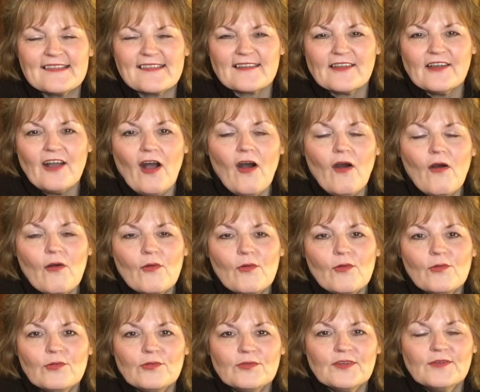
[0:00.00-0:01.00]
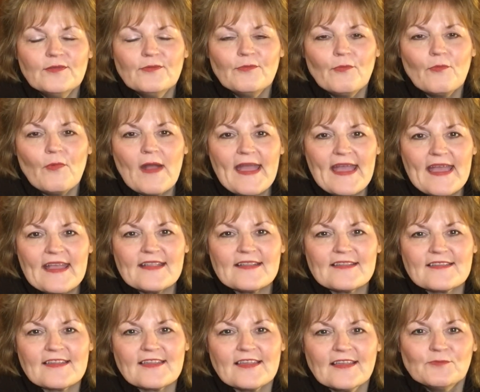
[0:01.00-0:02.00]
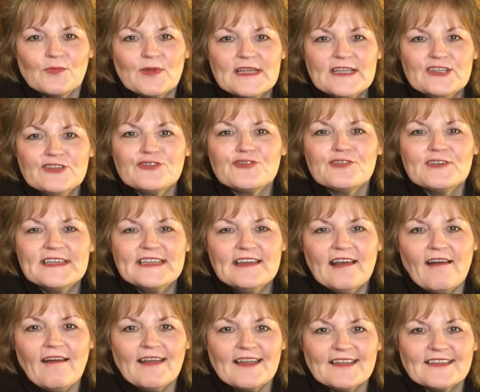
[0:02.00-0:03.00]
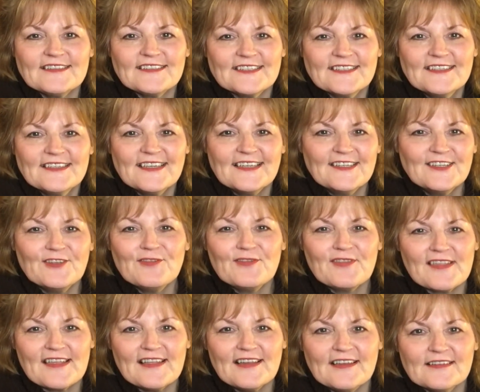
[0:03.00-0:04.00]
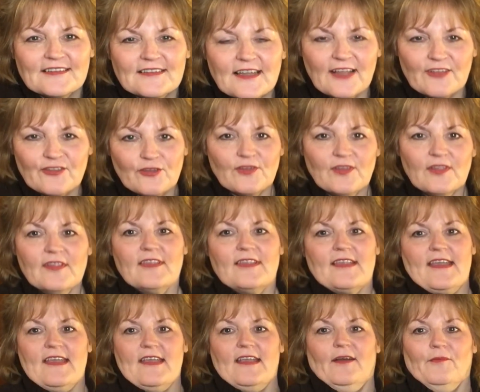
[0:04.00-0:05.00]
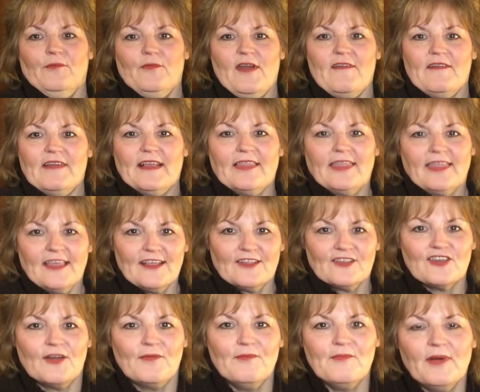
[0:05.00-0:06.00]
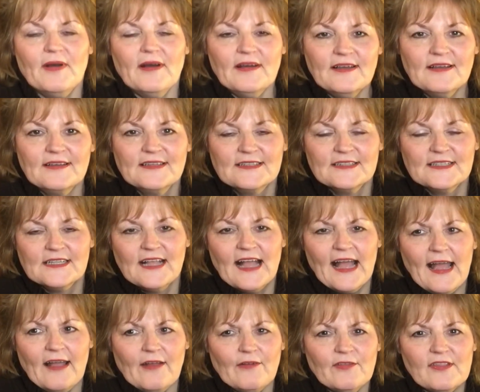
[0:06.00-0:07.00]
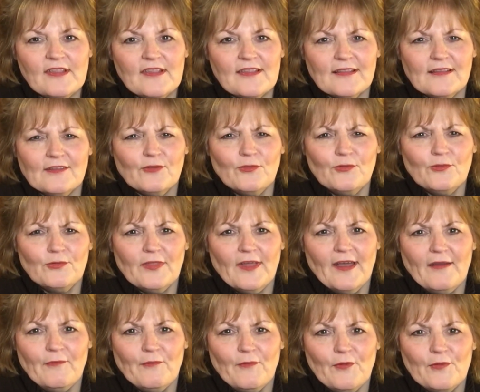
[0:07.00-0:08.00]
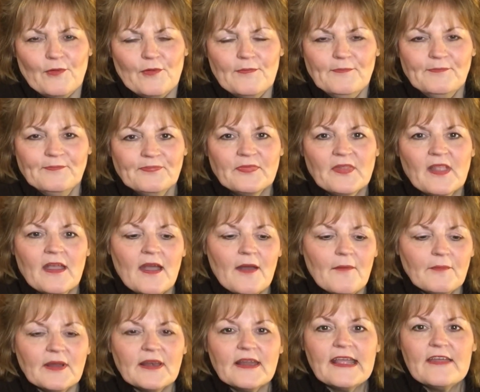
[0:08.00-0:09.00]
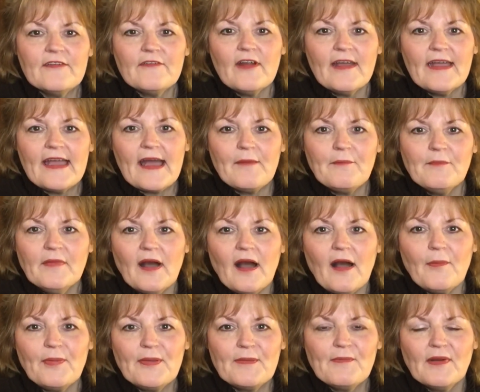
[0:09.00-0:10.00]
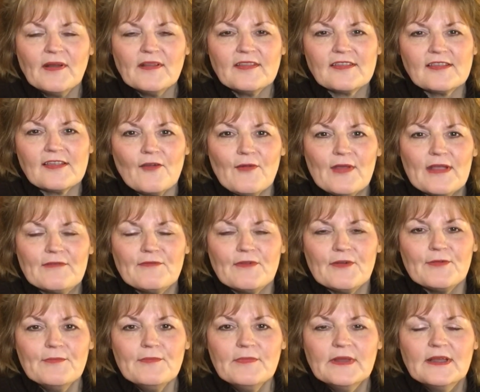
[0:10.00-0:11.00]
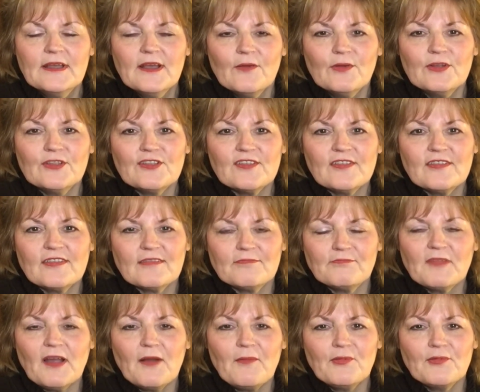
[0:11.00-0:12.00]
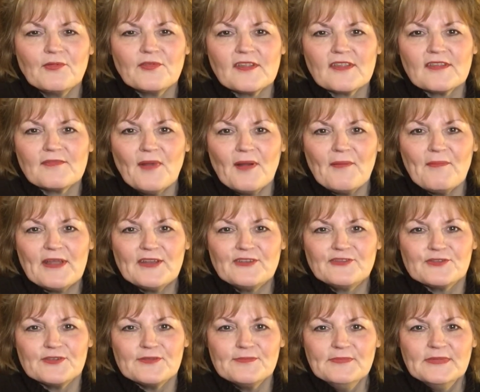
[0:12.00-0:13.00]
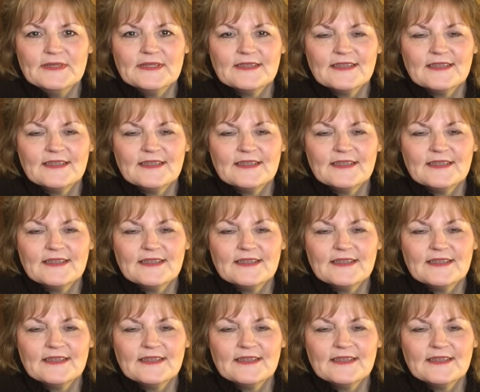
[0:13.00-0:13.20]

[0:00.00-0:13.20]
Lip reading: a cold, wet, wintry night in New Zealand. As you can see, I'm wearing a thick jumper. House isn't all that warm, but here I am up in my sewing room, which doubles as my bedroom,